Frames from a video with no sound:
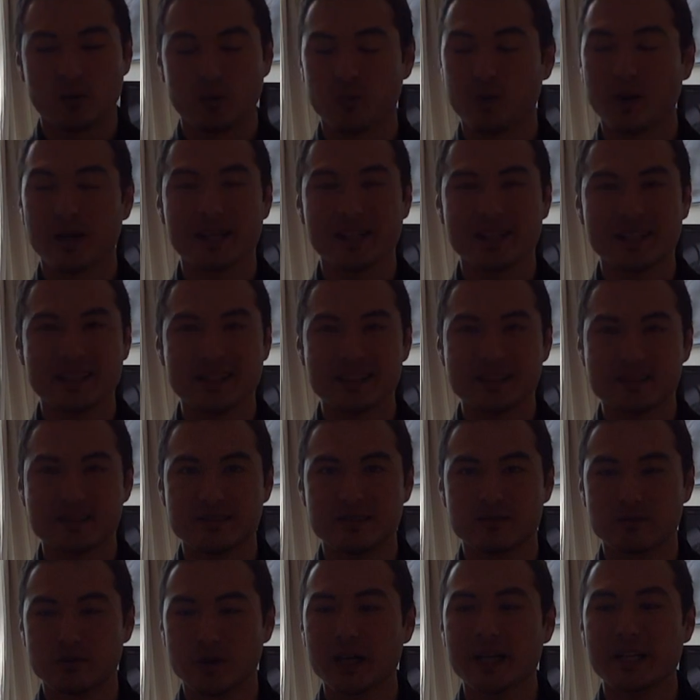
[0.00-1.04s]

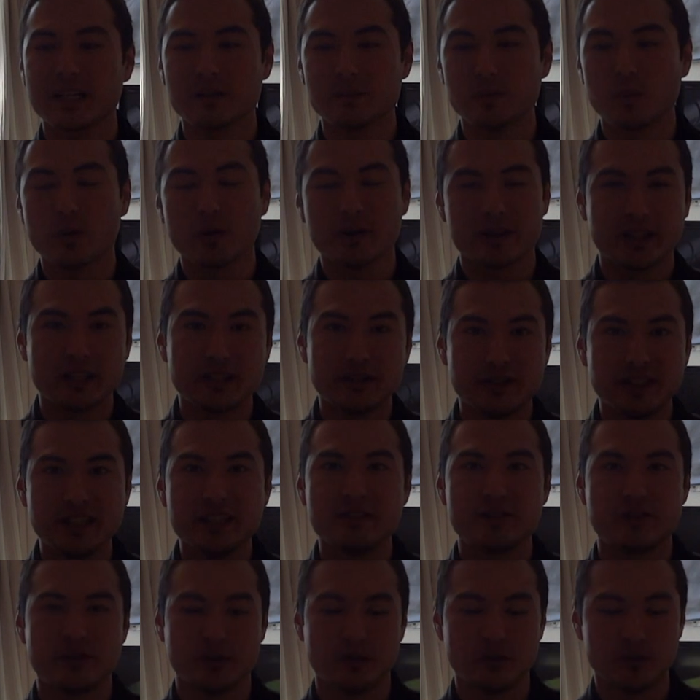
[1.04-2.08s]
running more than you
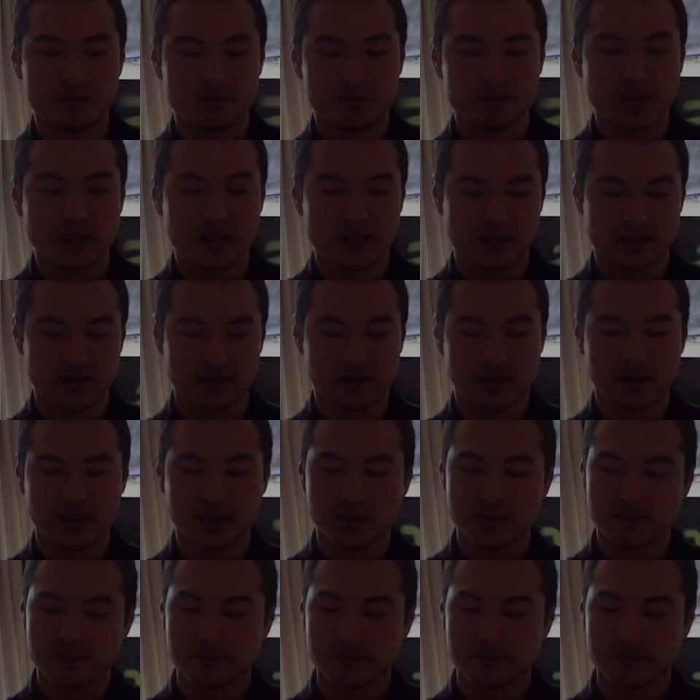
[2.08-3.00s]
need to, basically.